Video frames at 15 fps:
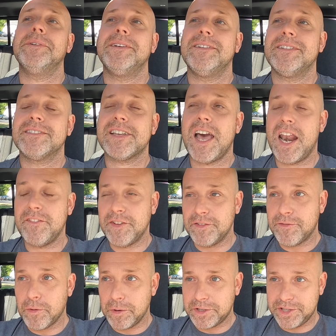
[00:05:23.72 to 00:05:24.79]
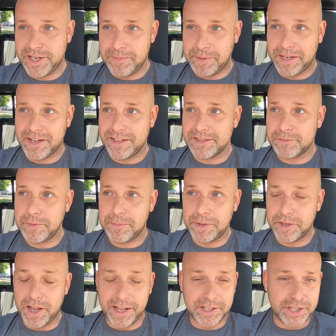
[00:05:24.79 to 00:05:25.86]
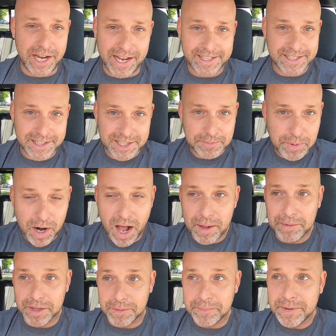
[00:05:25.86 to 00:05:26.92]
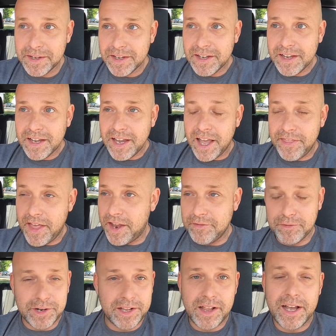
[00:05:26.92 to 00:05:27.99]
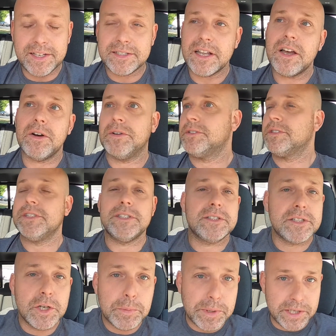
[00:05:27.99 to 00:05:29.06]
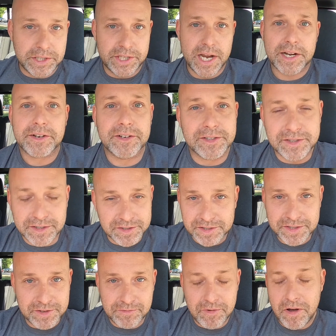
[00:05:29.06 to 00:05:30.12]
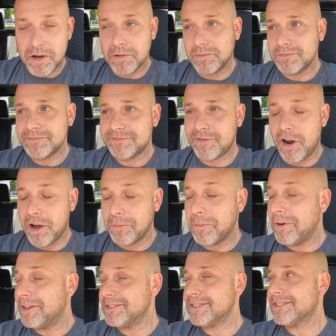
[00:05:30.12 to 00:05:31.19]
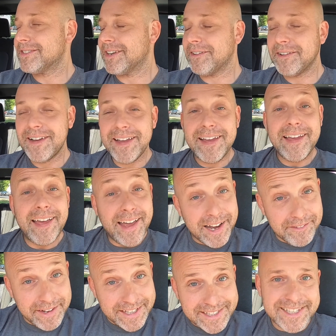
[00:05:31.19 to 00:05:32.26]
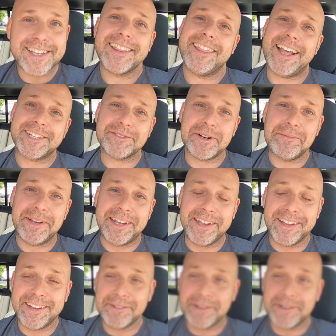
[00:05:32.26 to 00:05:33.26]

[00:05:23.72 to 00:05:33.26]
It's kind of unfortunate because we've been like chasing this problem and then realized, oh, it's these stupid injectors are just the wrong ones. So anyways, that's what I'm dealing